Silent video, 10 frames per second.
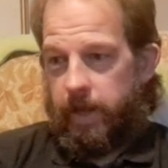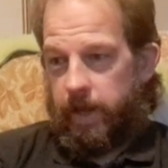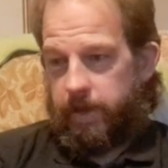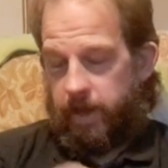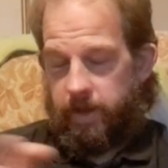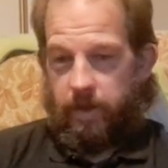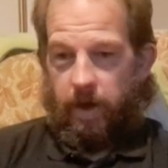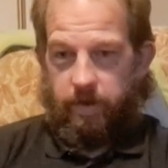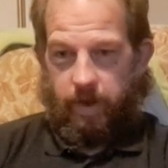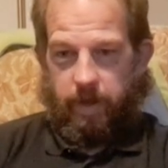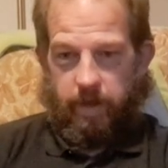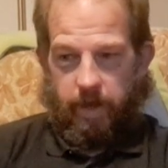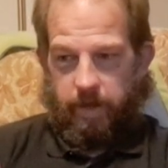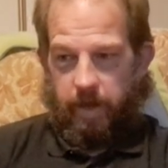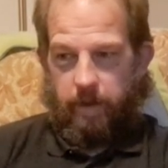like I said, he
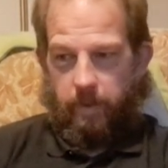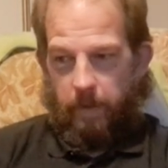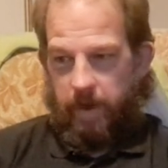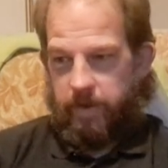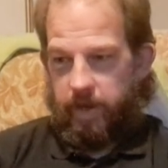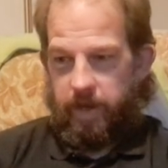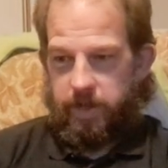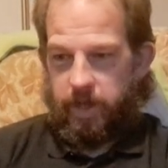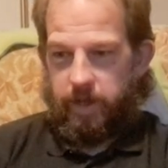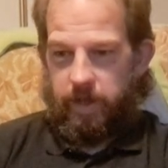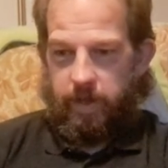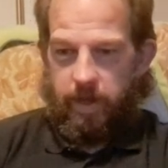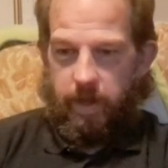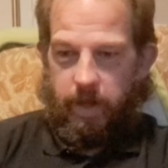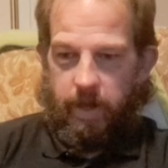sent them a message, and
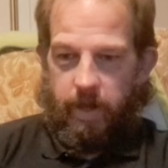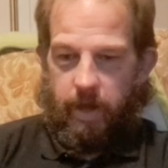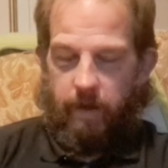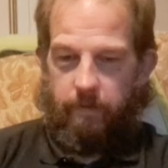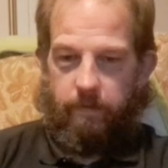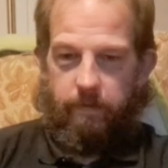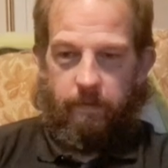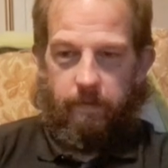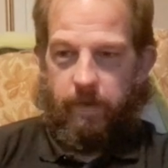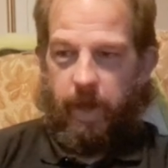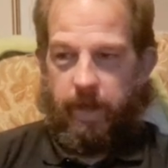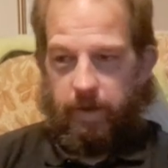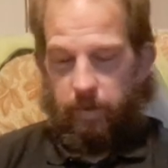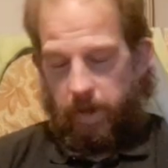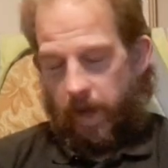then
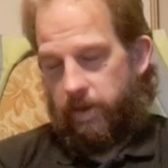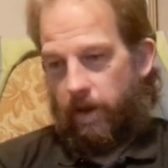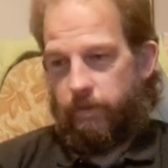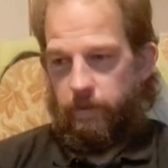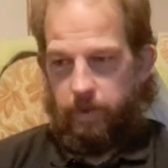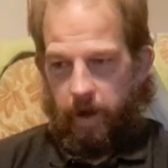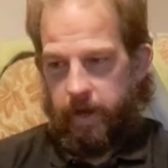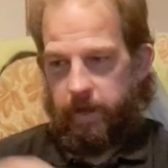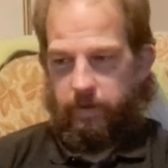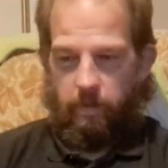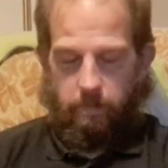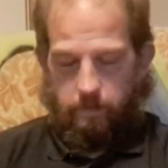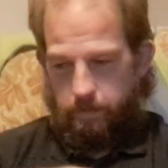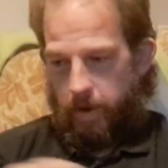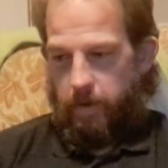because they started replying and sort of
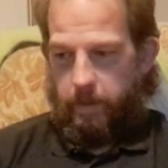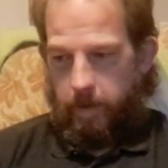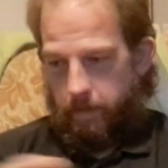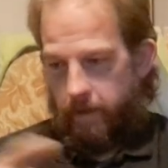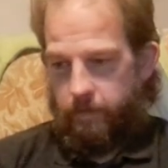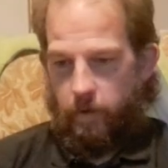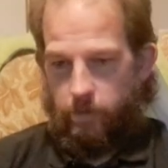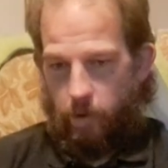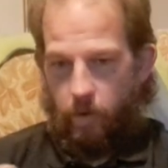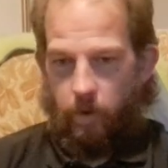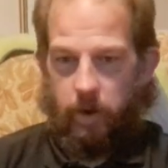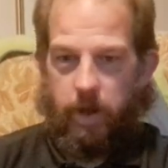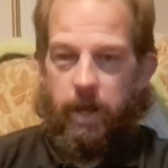built up a bit of a rapport.